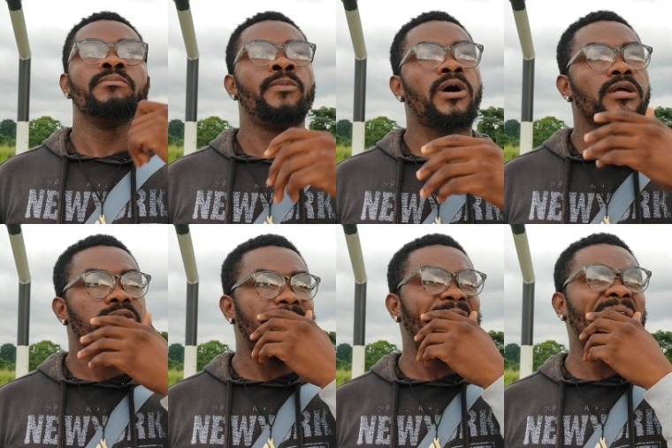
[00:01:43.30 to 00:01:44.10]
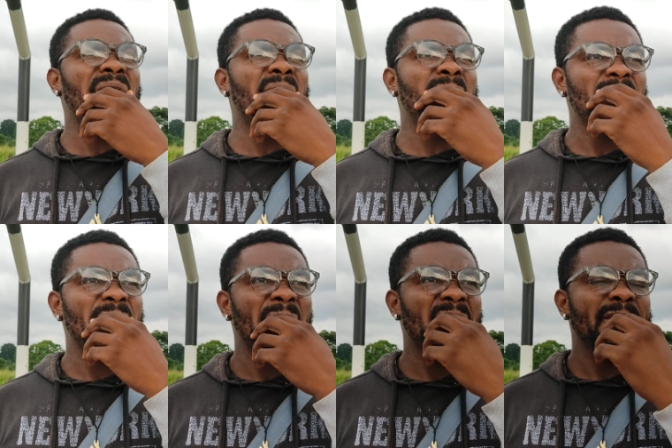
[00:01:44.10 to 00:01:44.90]
But I don't know.
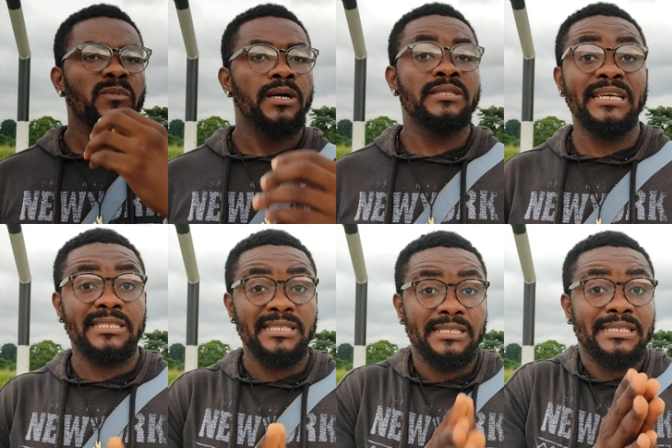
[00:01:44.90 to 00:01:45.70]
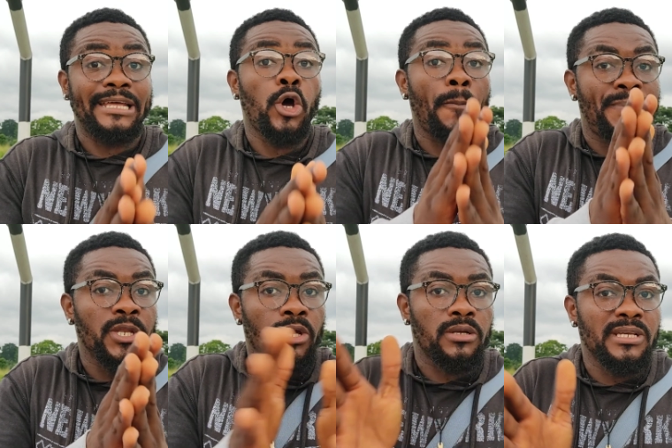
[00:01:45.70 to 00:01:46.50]
This this is an
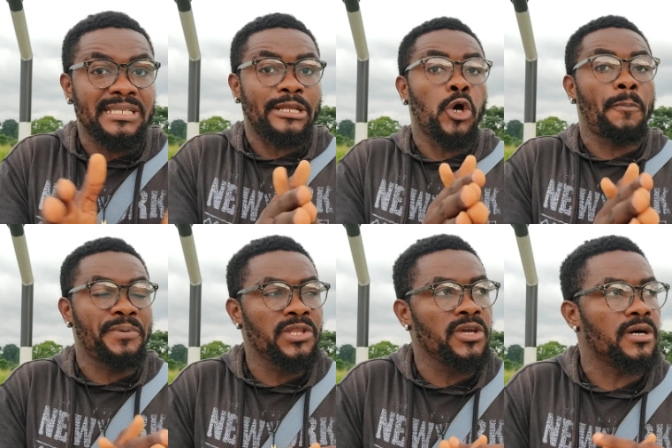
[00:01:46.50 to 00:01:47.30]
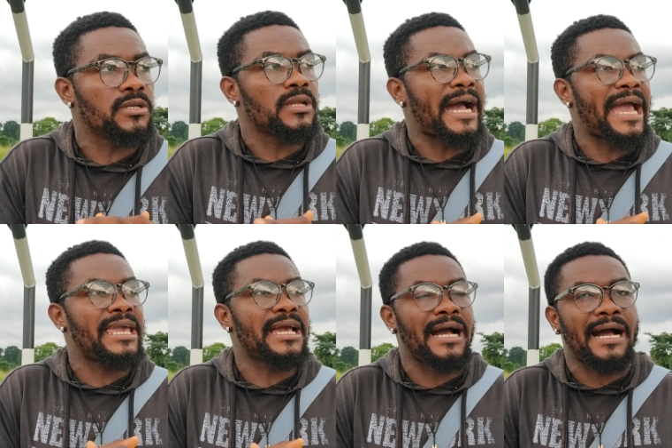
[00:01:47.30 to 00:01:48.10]
opinion. This is an opinion.
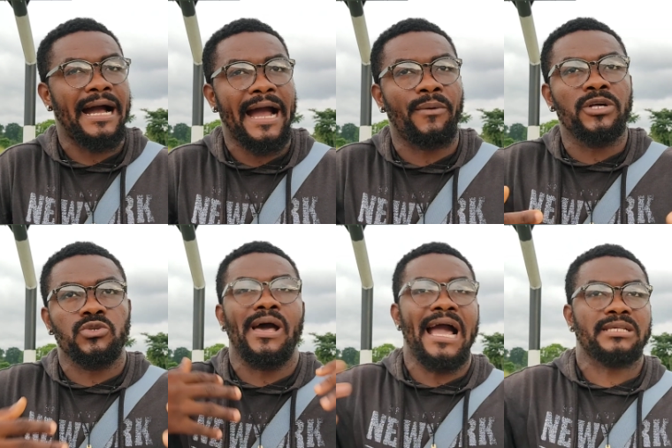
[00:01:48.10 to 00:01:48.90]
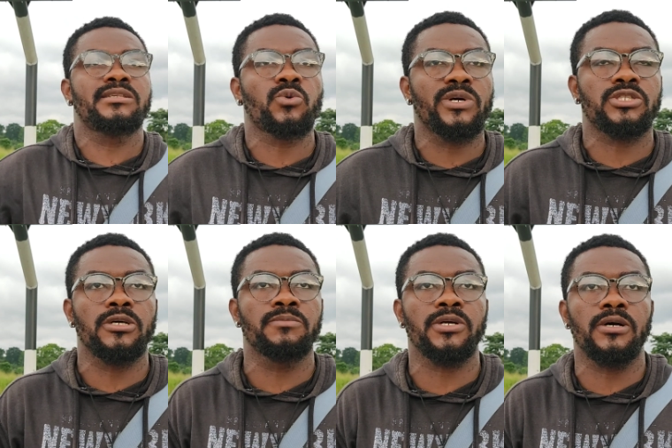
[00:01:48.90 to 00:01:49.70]
I I want to ask the
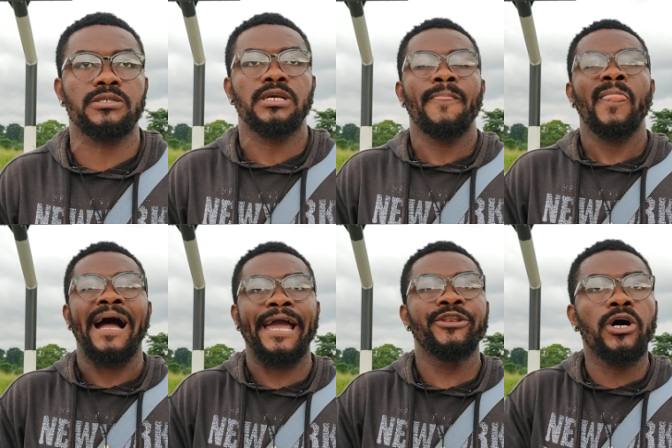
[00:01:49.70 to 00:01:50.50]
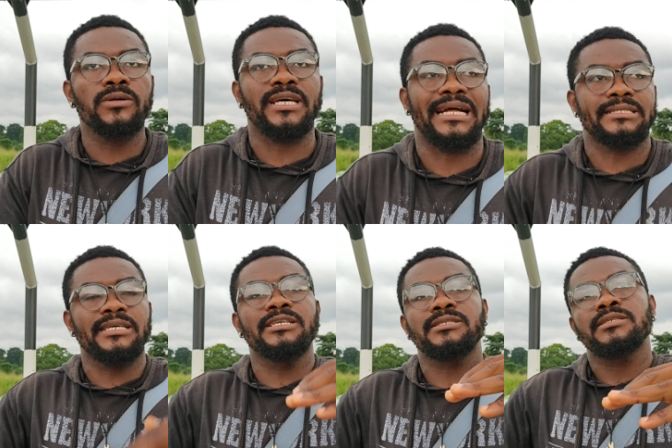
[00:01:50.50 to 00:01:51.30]
question because I know there are
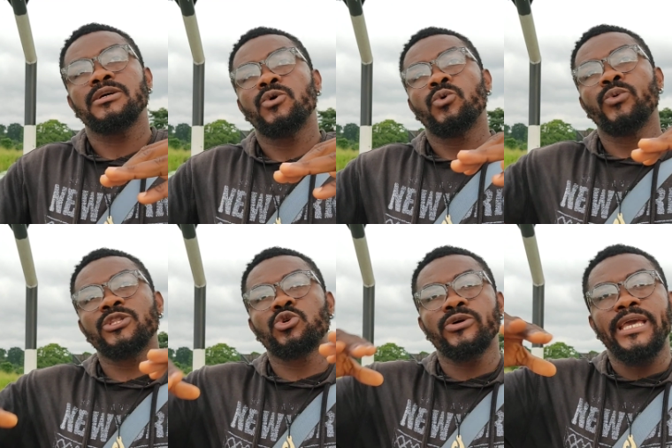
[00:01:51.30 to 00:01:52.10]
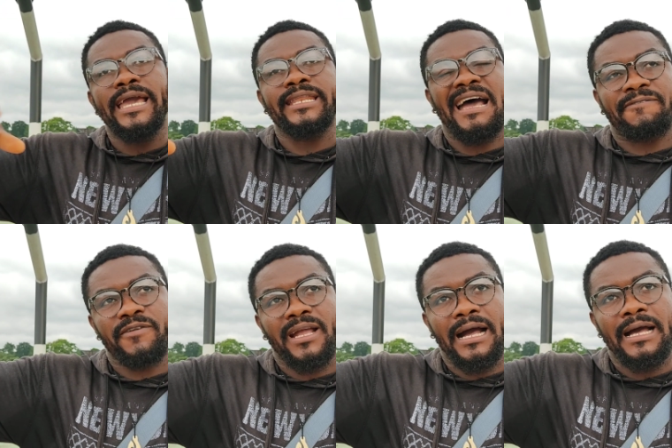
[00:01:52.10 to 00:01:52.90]
things we do here in
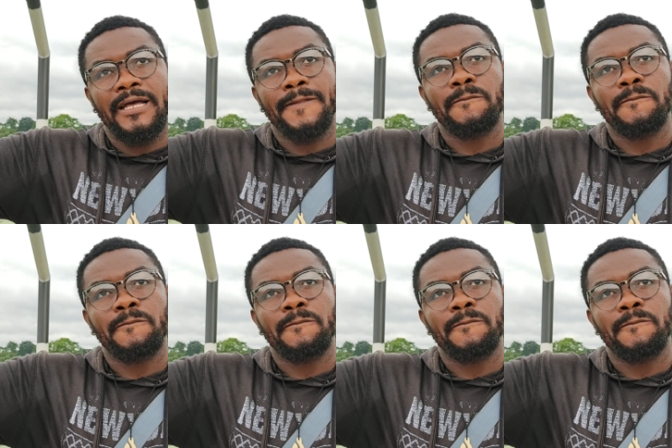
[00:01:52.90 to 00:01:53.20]
Africa